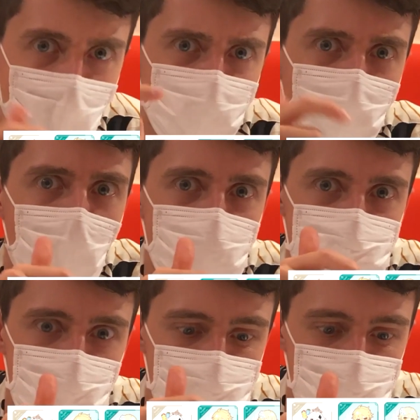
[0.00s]
And
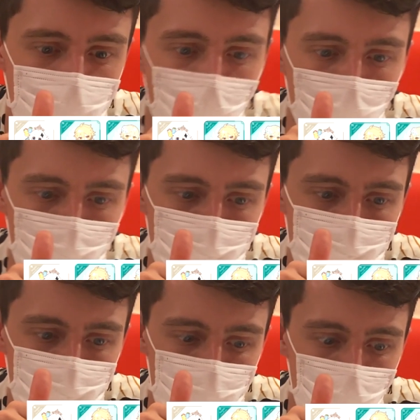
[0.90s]
last is the, um,
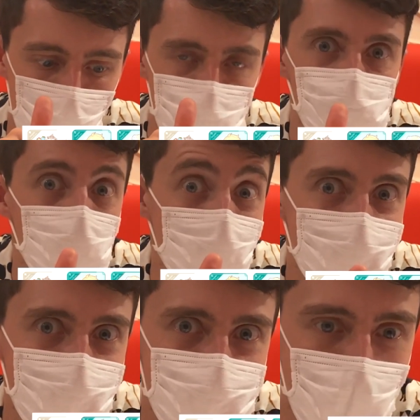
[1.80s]
the
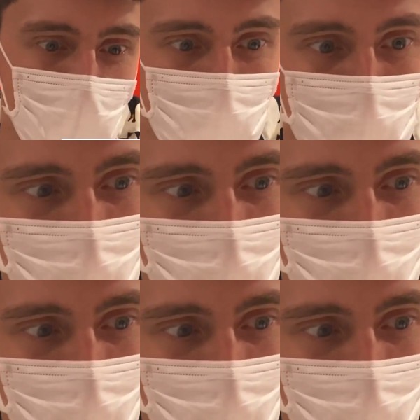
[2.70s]
chibi style.